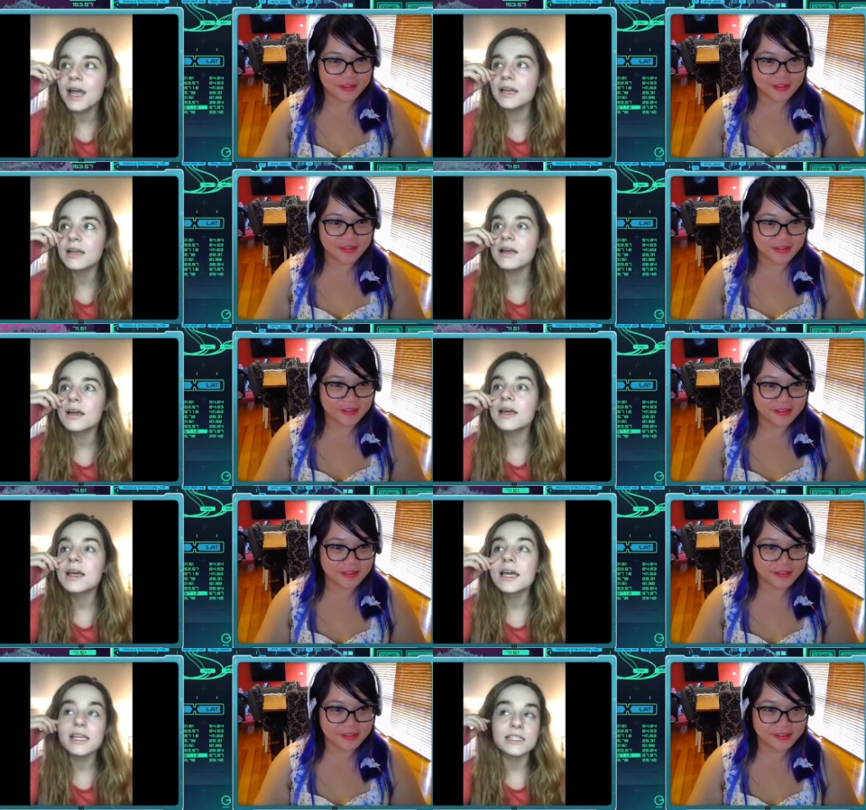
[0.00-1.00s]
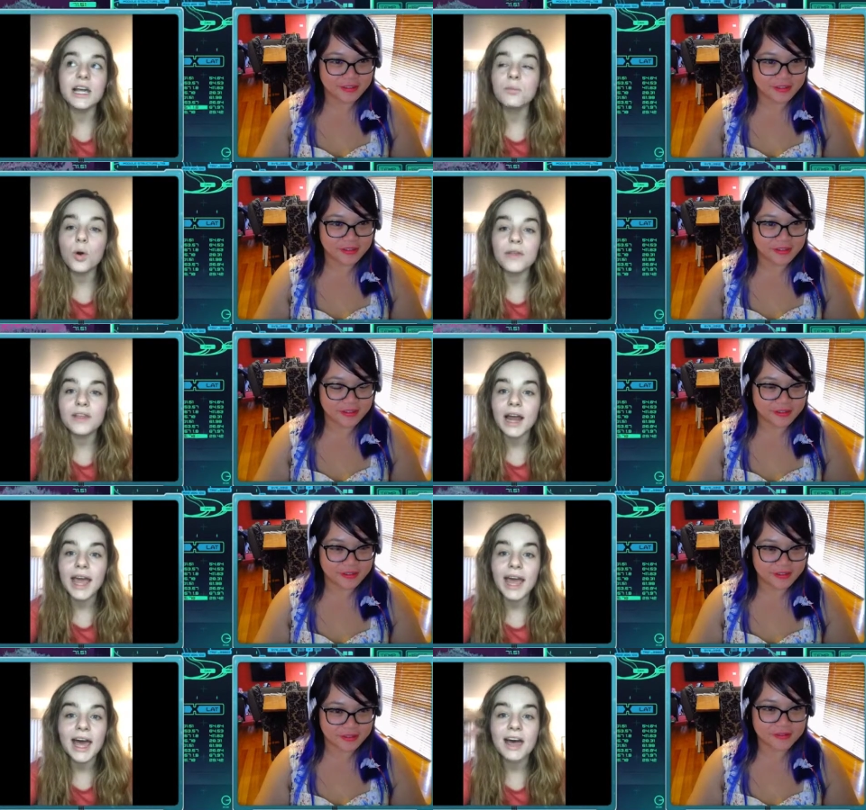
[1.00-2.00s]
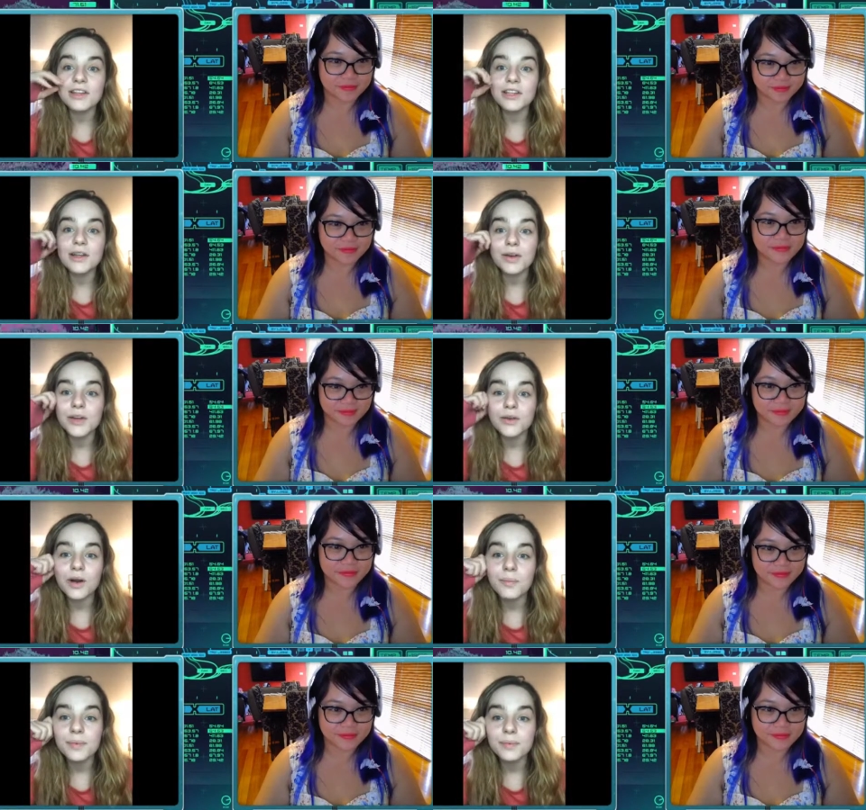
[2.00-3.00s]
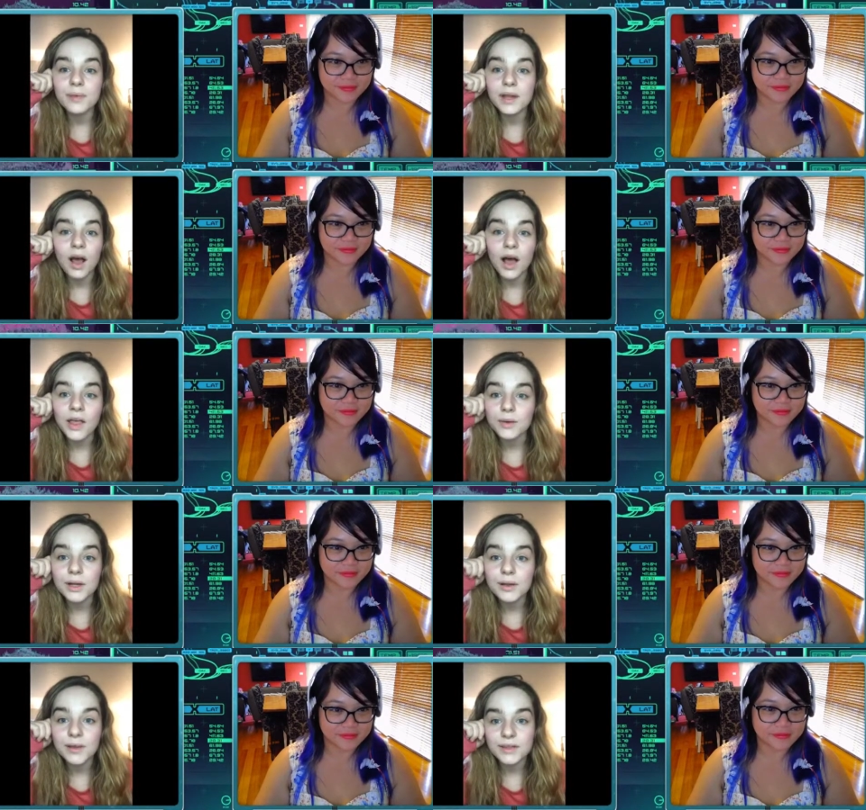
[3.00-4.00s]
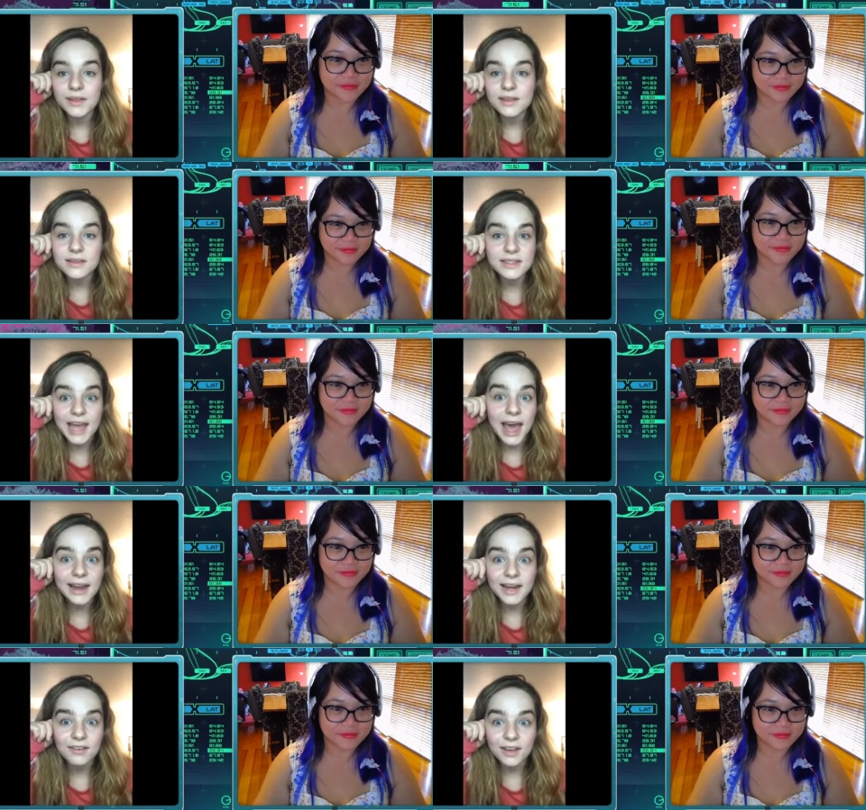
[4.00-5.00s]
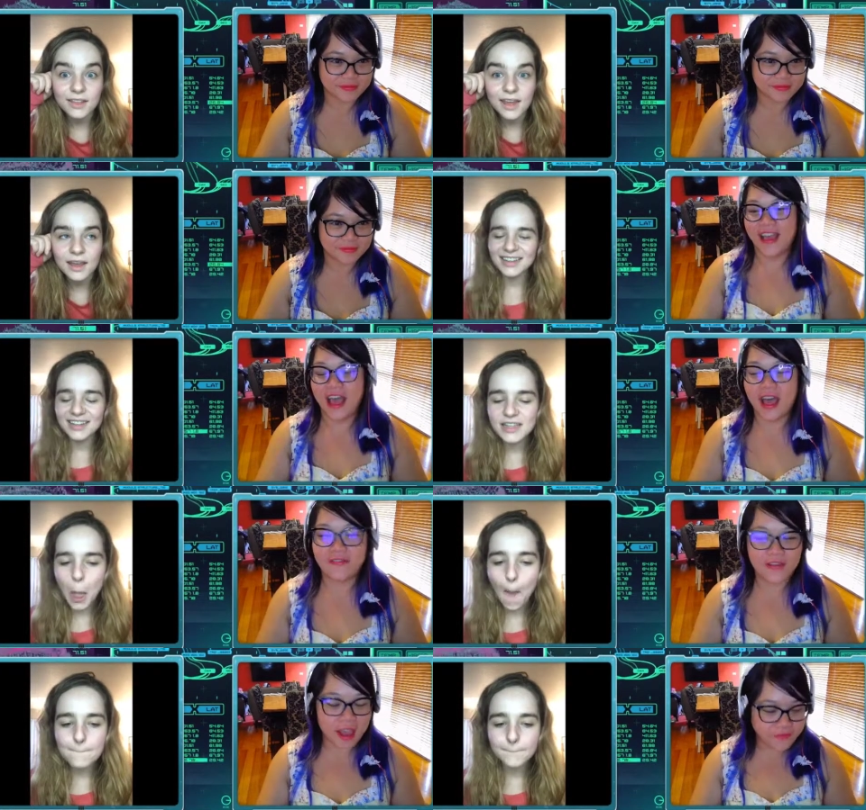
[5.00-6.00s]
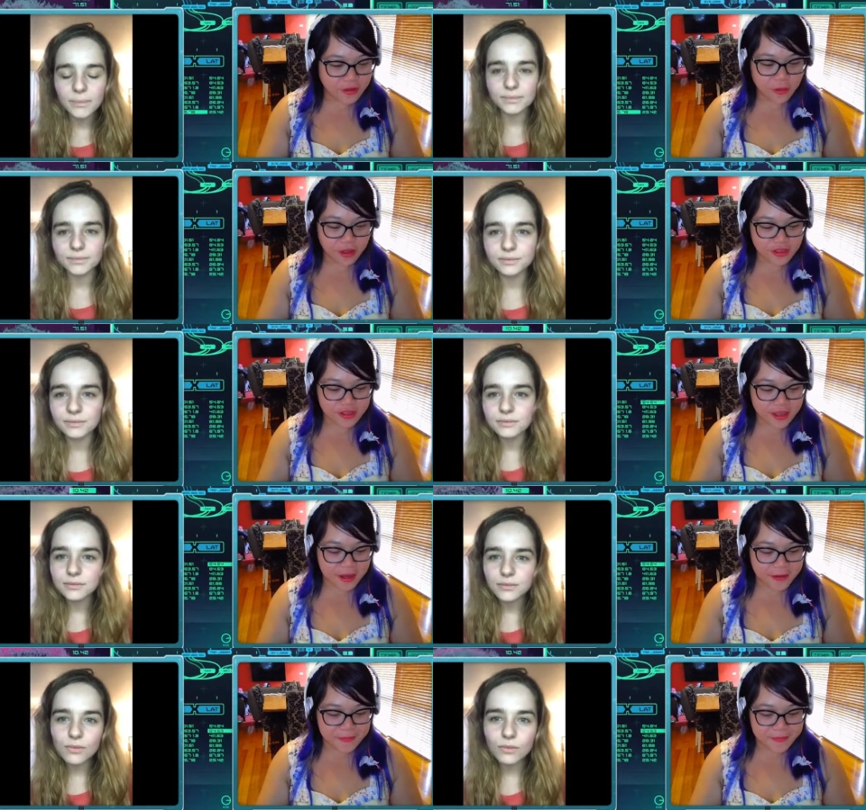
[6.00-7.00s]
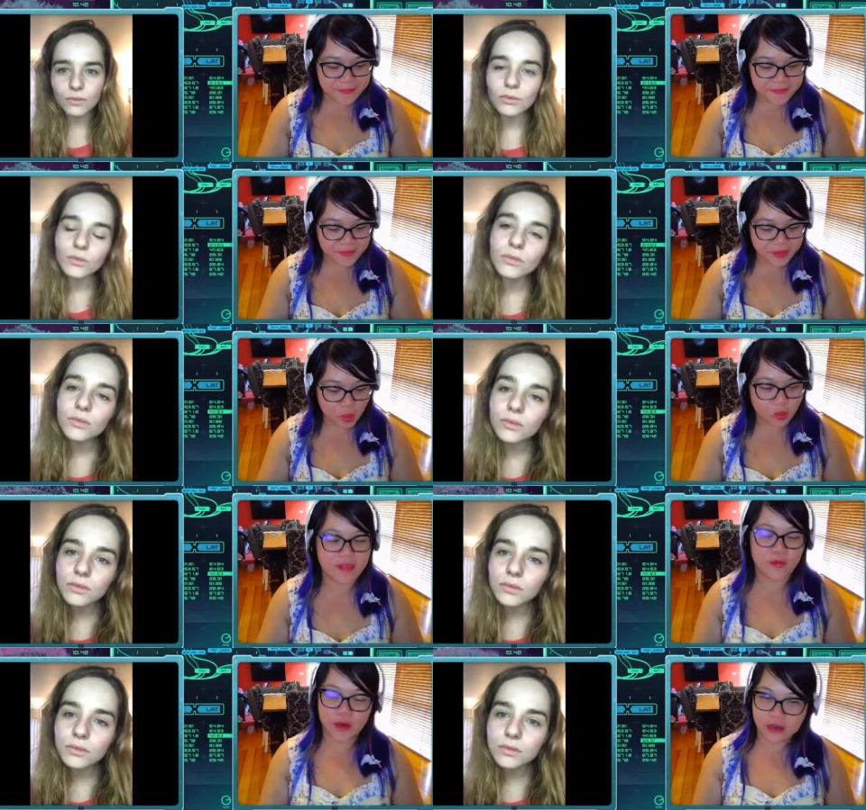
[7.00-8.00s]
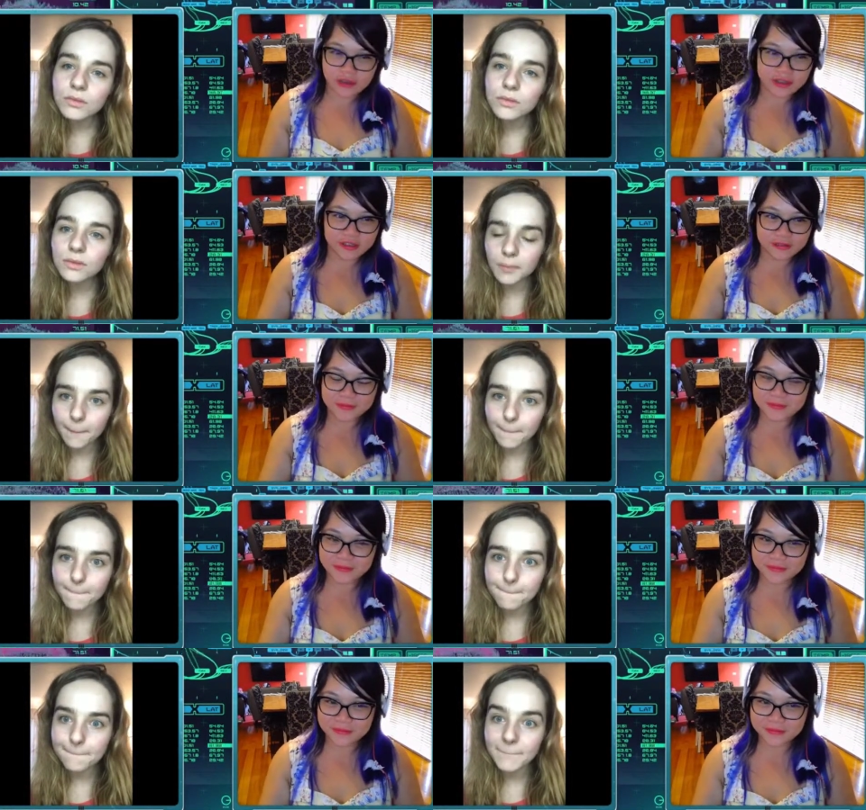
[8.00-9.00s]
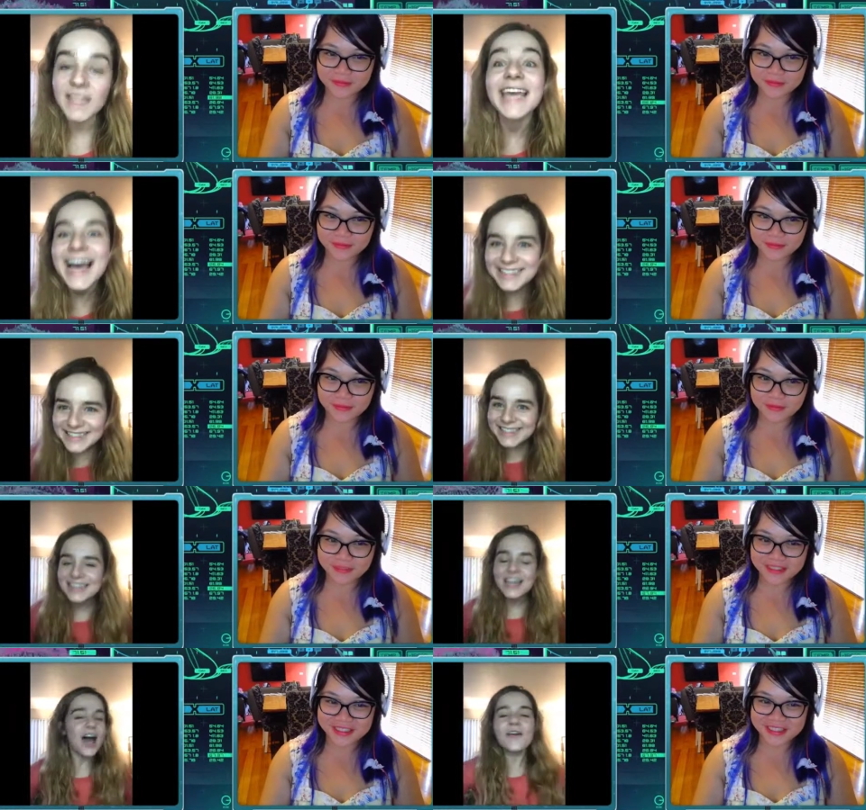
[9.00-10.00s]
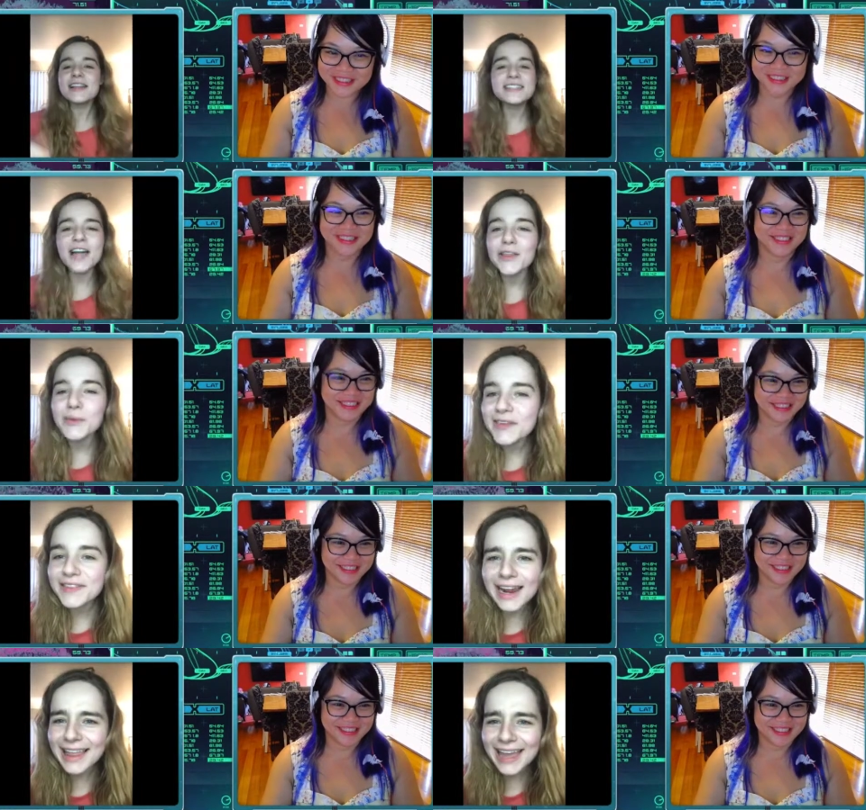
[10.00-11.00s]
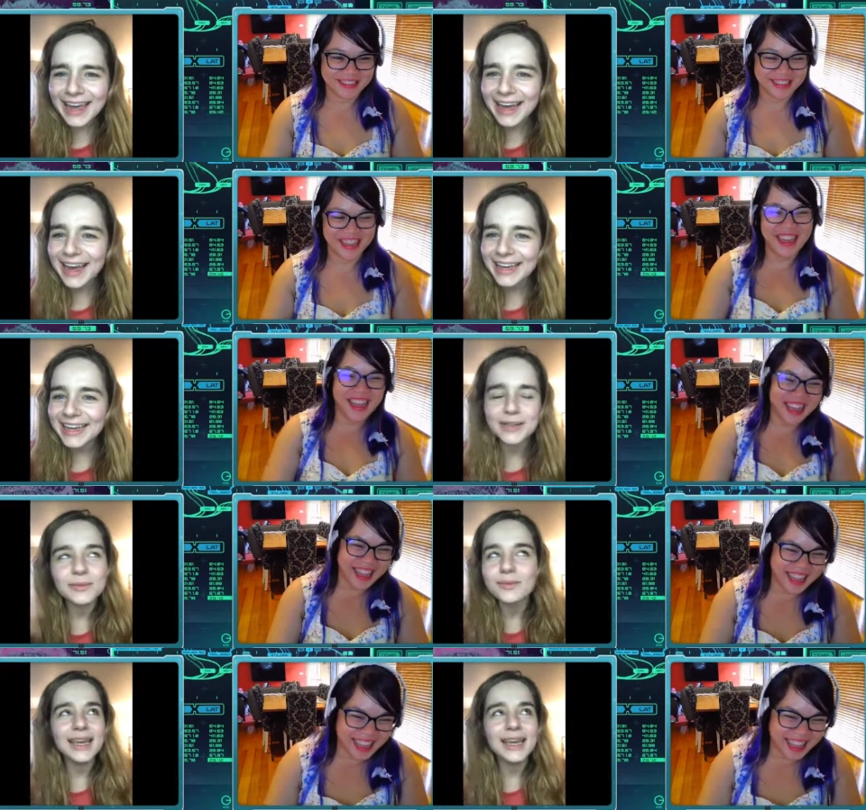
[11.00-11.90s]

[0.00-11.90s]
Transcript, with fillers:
Speaker 1: done, he's done more than I have, and, you know, he grew up in Hollywood with his dad and everything. Have,
Speaker 2: have you watched um, Westworld?
Speaker 1: Yes. Oh, that's another one that I like A
Speaker 2: I in.